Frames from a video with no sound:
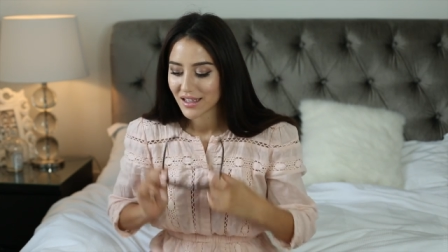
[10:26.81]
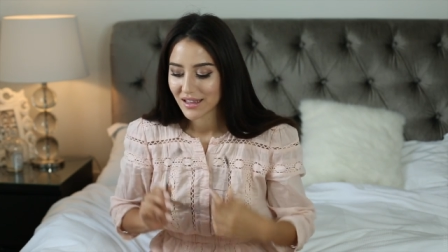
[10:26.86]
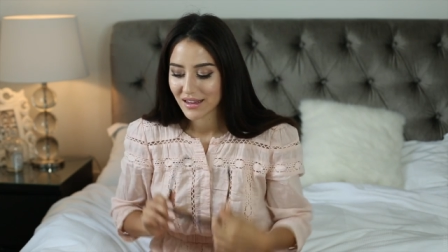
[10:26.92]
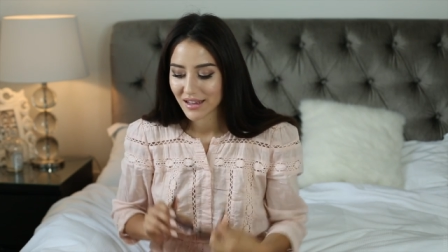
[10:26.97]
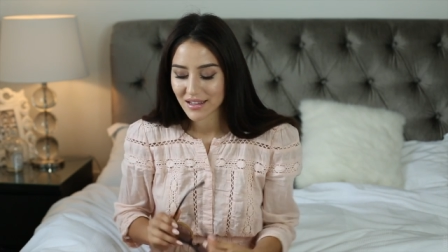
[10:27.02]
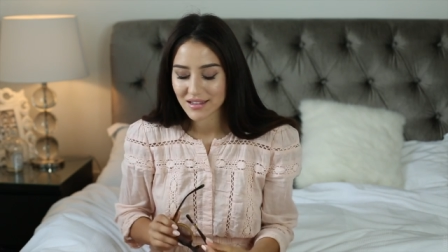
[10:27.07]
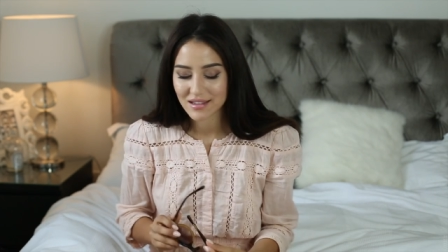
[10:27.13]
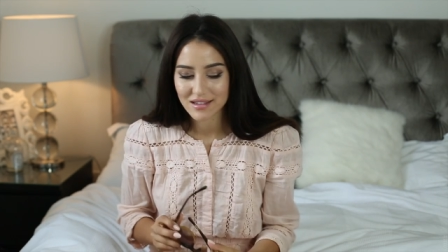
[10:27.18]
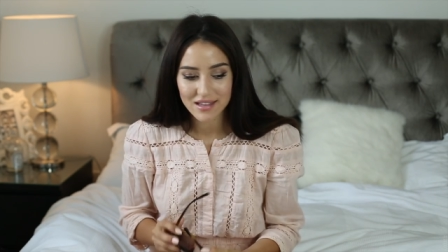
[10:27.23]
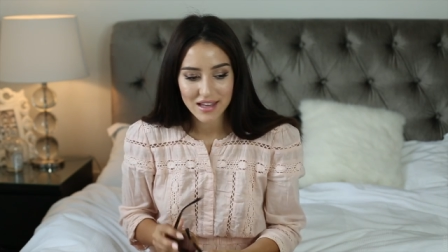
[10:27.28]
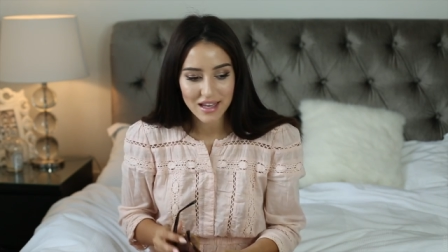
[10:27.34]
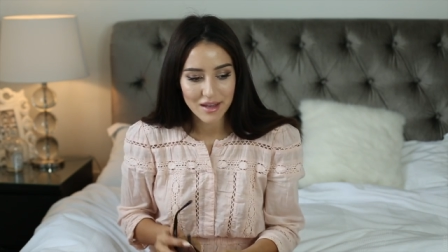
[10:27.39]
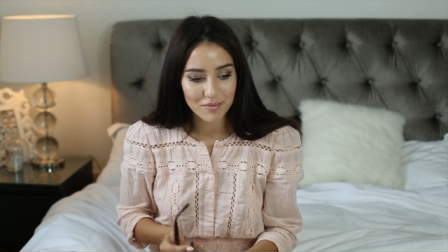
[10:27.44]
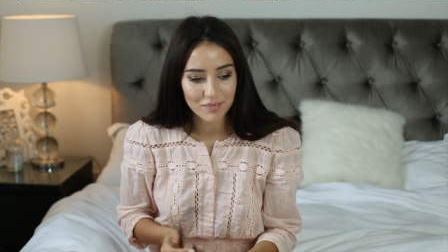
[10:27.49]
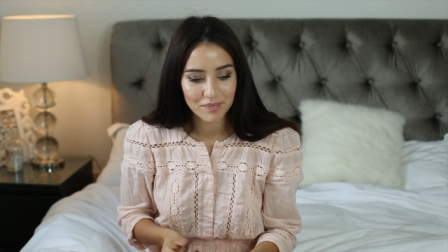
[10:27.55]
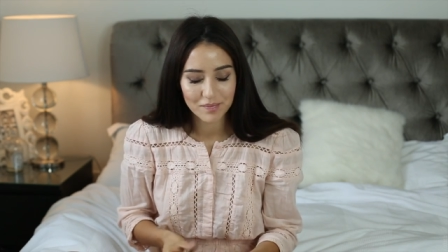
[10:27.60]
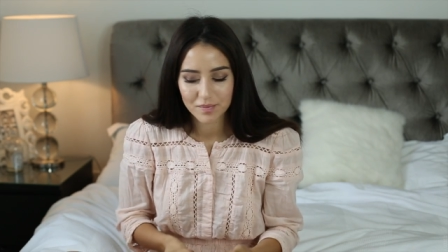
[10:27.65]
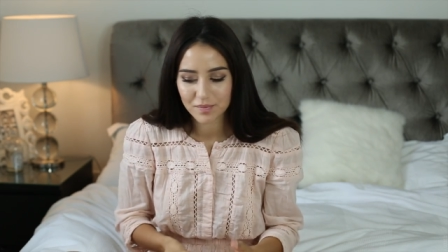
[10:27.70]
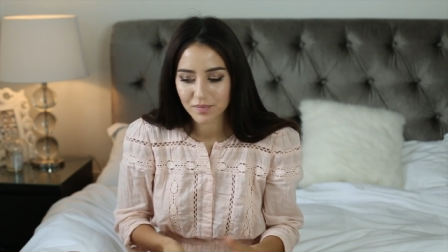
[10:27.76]
Let's
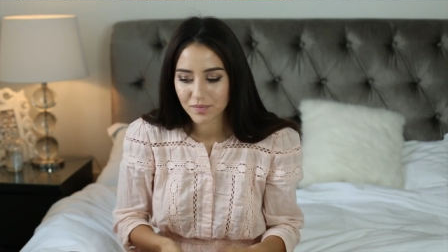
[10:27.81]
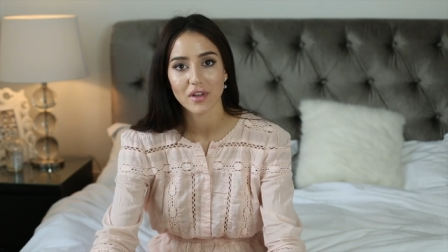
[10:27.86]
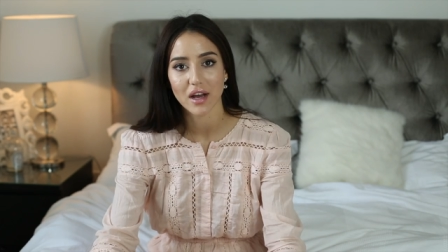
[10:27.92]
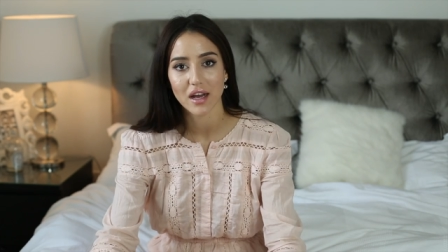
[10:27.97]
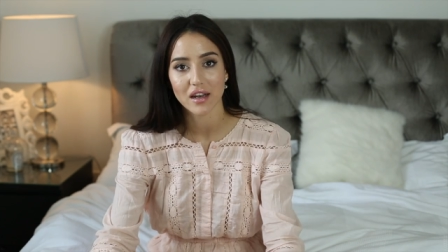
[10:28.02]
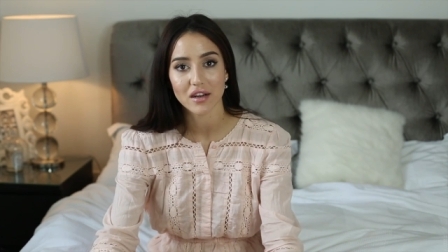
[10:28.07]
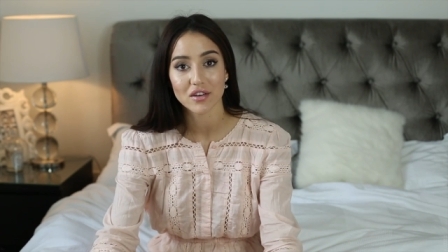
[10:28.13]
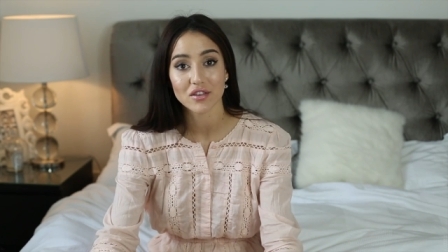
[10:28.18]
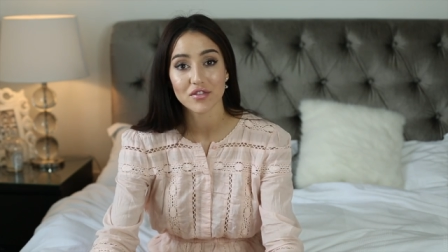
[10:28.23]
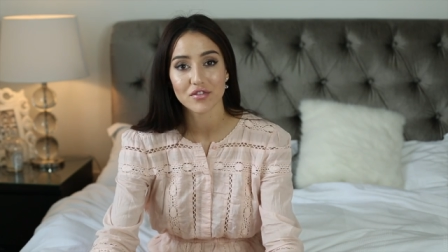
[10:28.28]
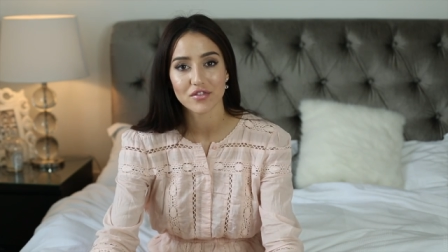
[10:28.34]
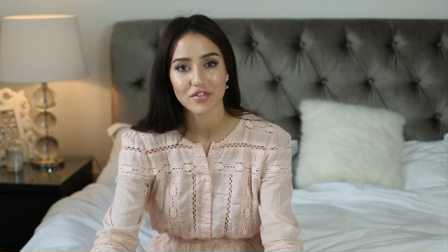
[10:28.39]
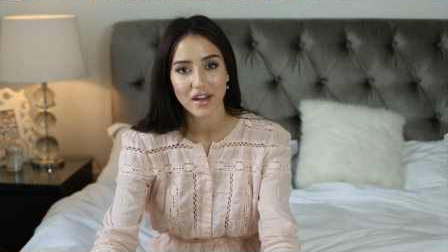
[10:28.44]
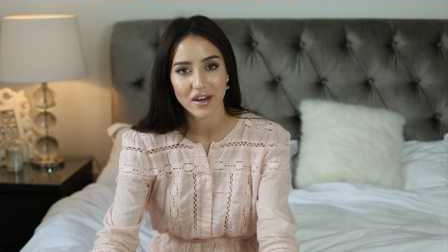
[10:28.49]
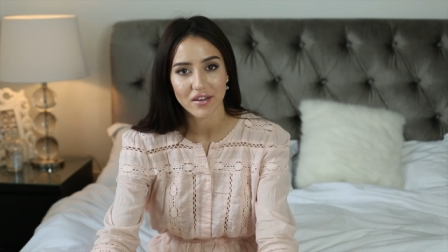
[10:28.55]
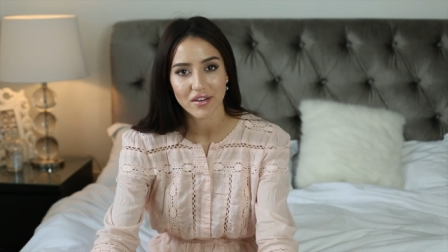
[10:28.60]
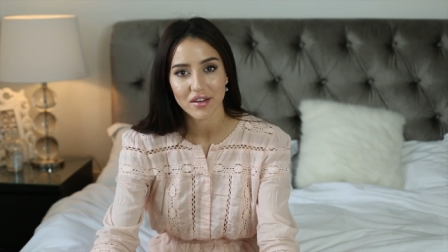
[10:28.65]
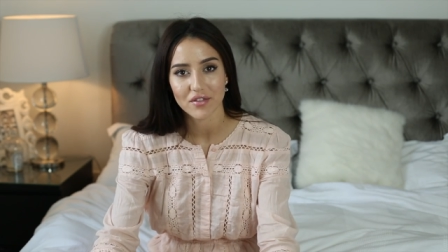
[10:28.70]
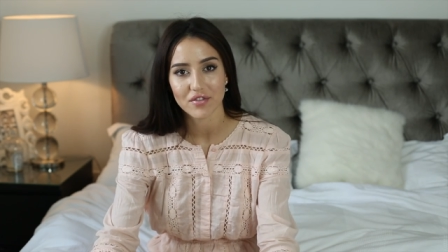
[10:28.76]
see. Another
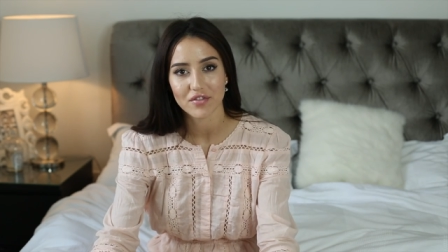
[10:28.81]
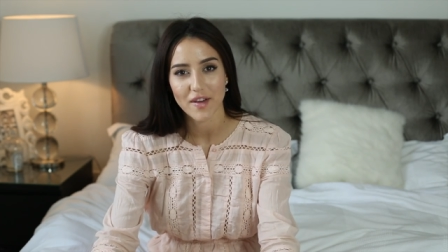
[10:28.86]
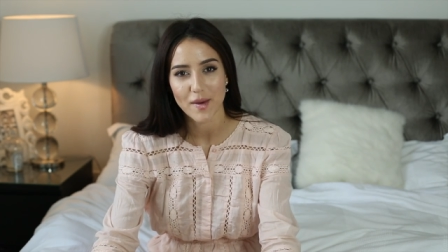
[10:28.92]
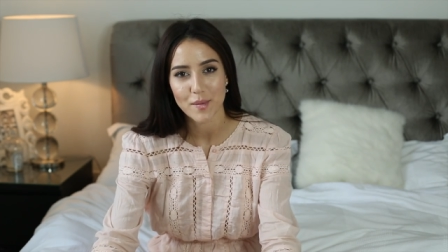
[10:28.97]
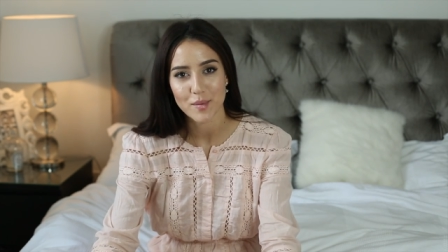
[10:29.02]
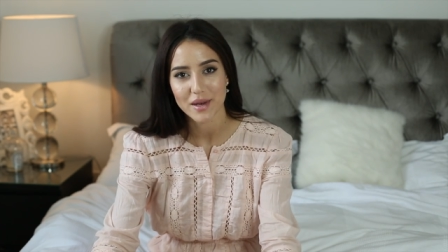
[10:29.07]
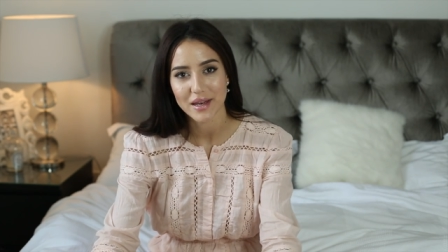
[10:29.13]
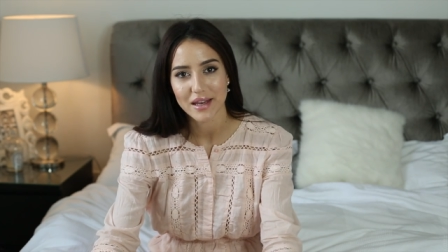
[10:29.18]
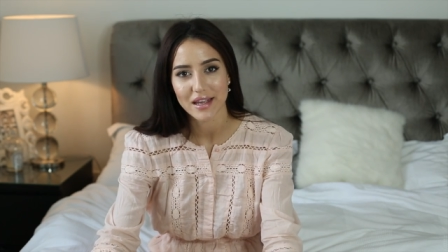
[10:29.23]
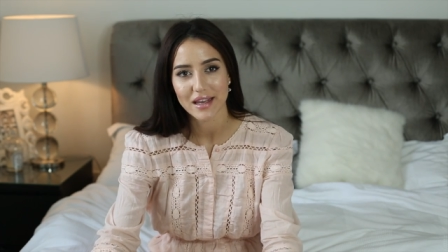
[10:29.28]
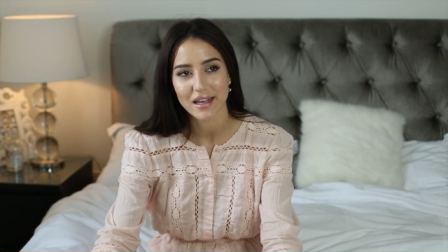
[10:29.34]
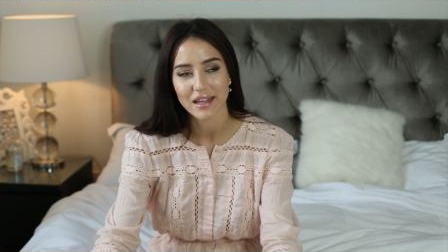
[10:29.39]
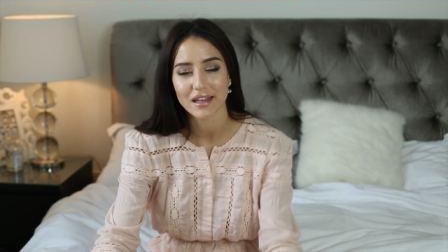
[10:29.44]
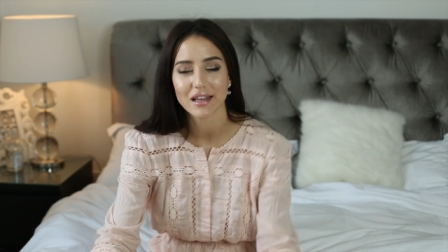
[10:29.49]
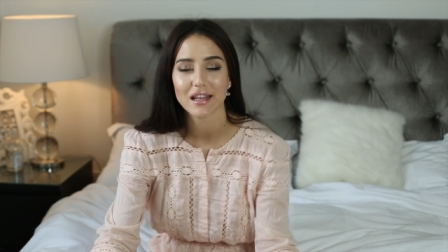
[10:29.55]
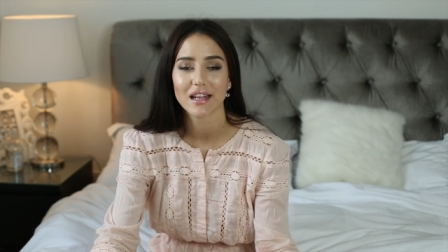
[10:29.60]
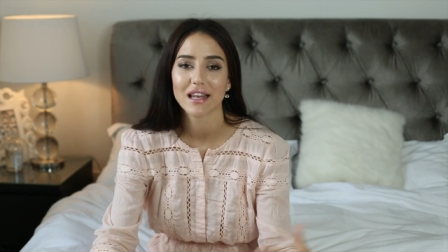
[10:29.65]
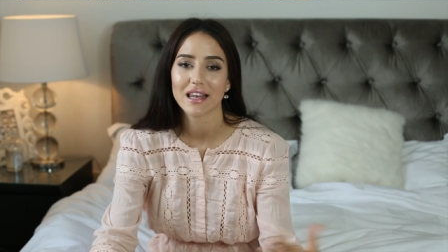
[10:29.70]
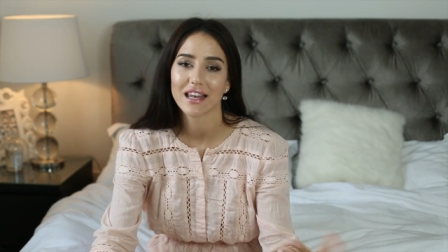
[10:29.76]
very
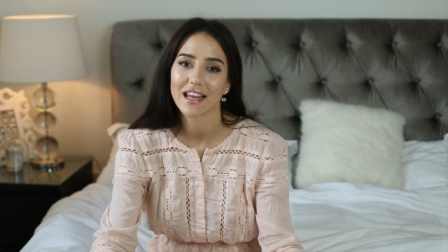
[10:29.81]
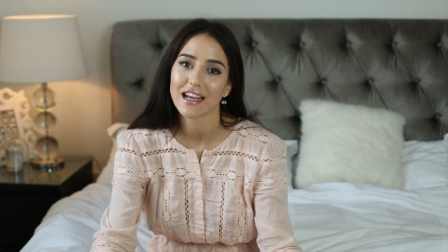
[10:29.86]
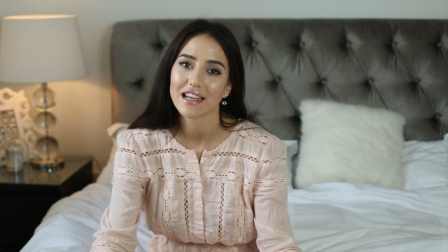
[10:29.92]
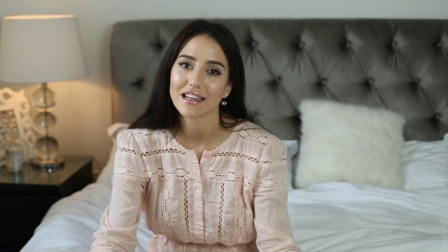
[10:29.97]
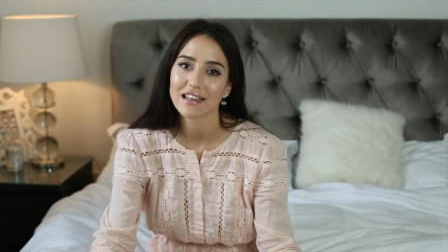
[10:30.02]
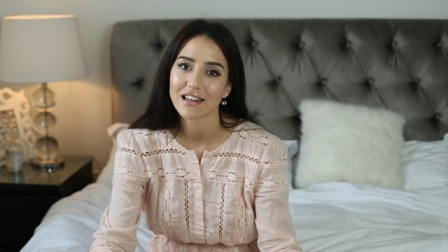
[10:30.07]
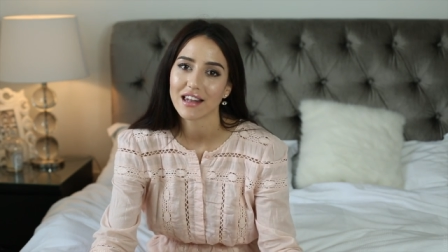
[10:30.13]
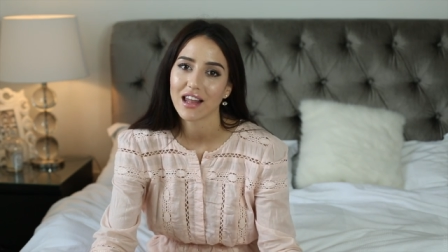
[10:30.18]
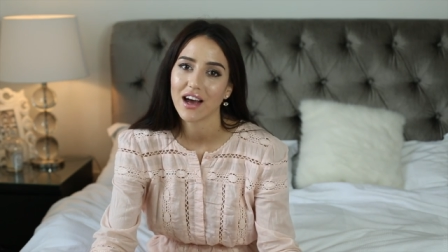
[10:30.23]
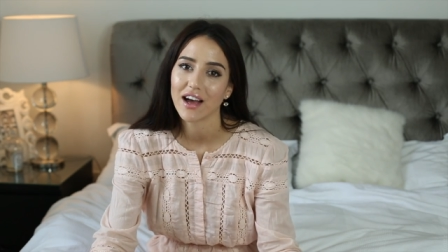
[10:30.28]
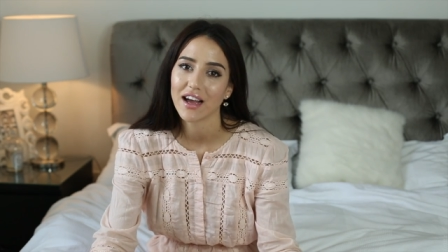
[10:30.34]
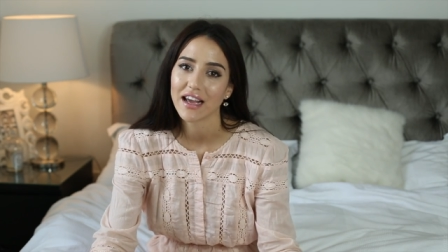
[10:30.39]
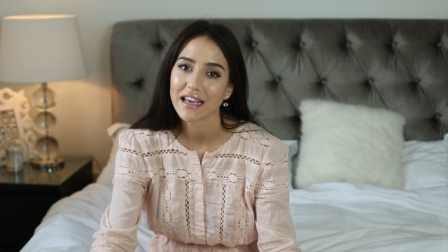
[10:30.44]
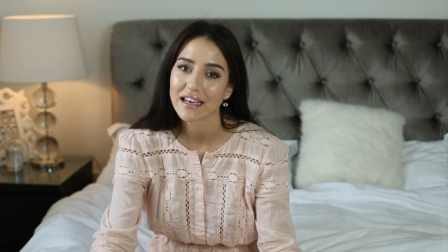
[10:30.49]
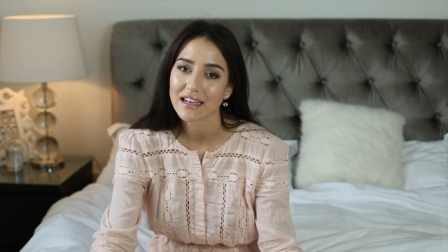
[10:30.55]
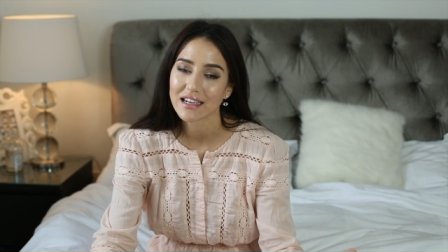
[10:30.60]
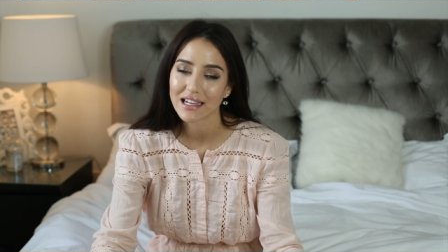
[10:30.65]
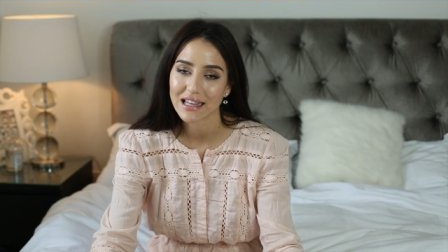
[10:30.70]
feminine, ladylike,